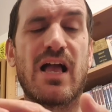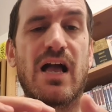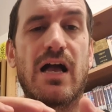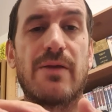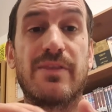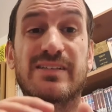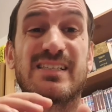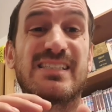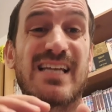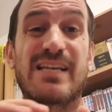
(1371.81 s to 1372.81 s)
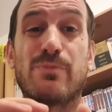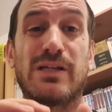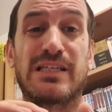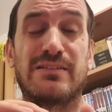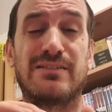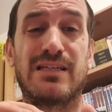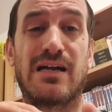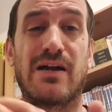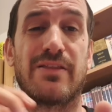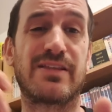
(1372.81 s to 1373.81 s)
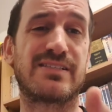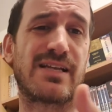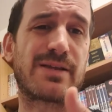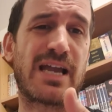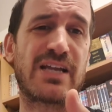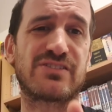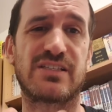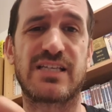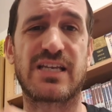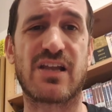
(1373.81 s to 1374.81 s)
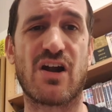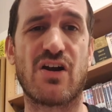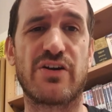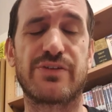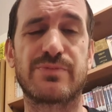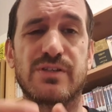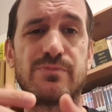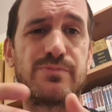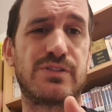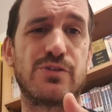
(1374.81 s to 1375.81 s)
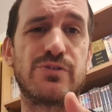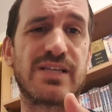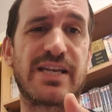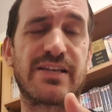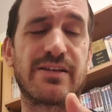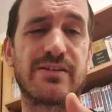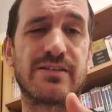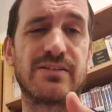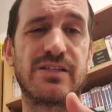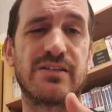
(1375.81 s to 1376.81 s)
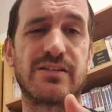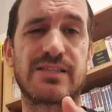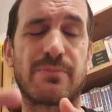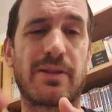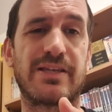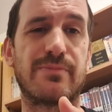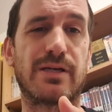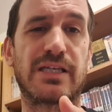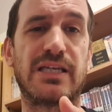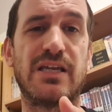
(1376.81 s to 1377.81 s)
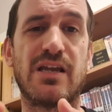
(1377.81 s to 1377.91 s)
Uh, next thing, take money. Uh, they take cash, they take card, so do take, you know, take plenty of money.